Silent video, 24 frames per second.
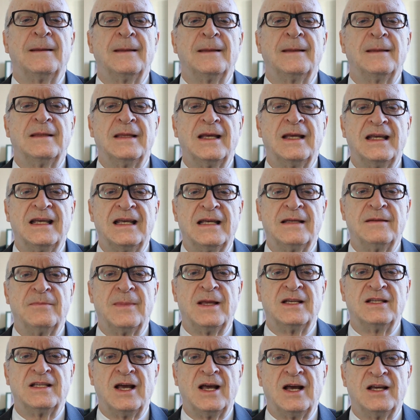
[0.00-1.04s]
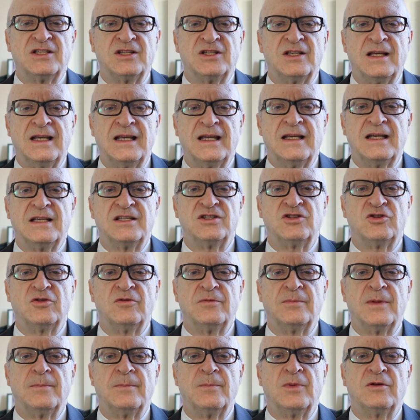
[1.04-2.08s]
The heat massage cleaning should
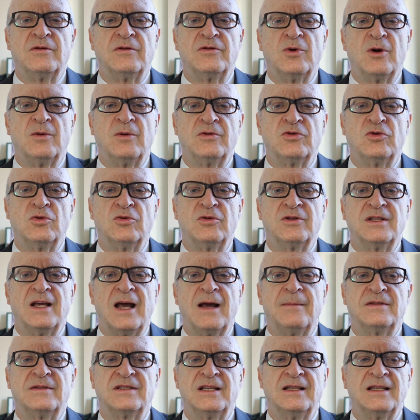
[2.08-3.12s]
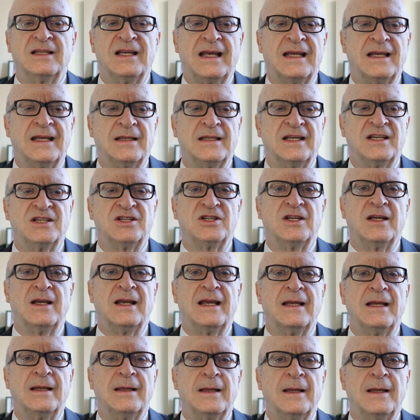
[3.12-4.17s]
be performed 2 times a day
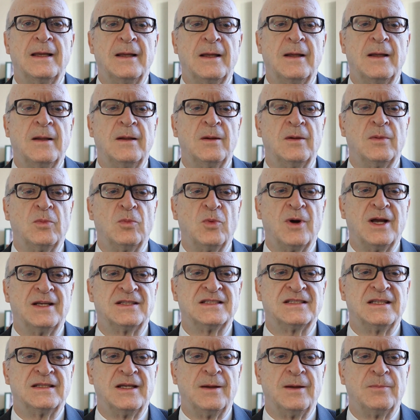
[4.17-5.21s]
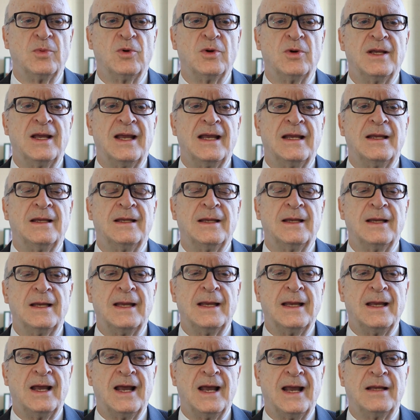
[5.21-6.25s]
initially, once in the morning
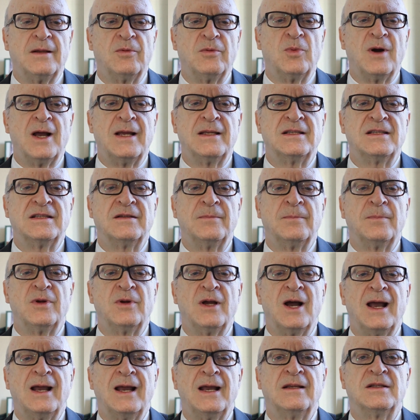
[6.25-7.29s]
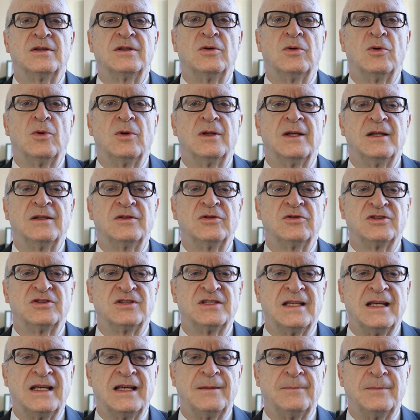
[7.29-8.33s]
and once prior to going to
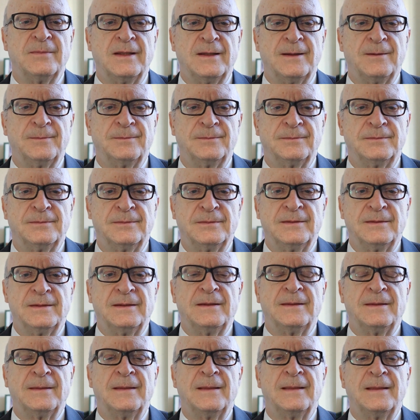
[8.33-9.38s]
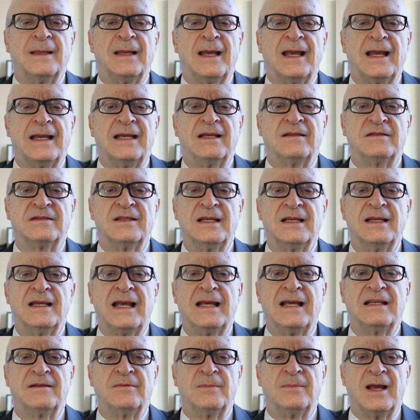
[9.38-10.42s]
sleep. And if it
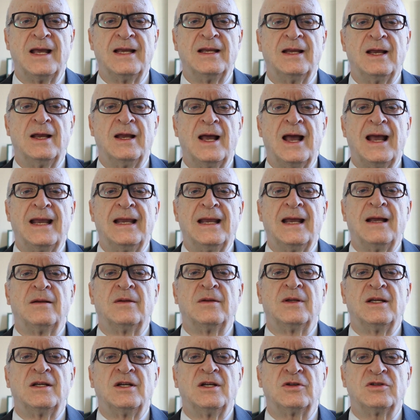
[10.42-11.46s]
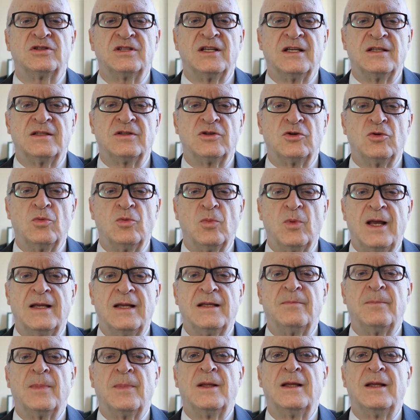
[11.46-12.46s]
gets better, I can reduce it to once per